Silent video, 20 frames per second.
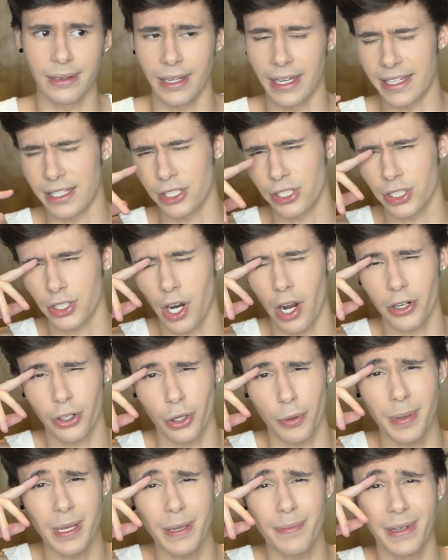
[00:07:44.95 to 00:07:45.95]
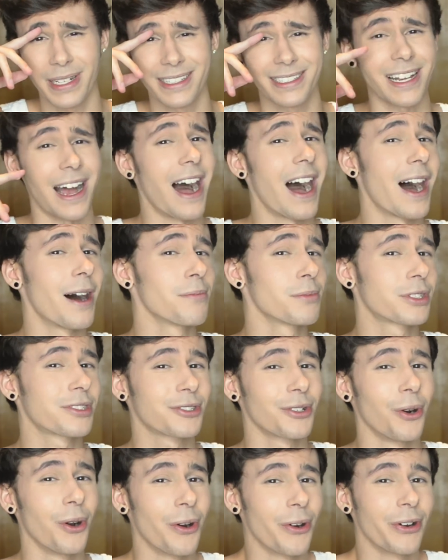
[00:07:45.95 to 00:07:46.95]
like, stalker peeping Tom
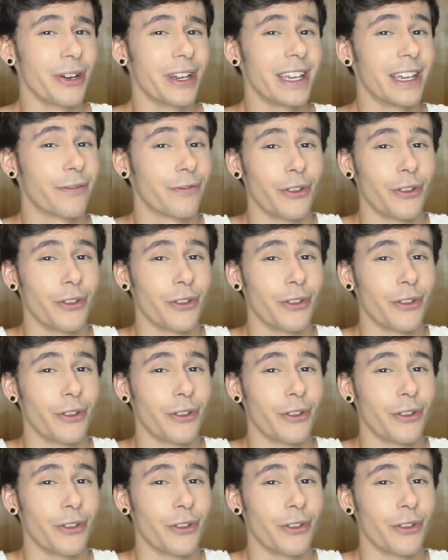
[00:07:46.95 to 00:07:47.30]
story.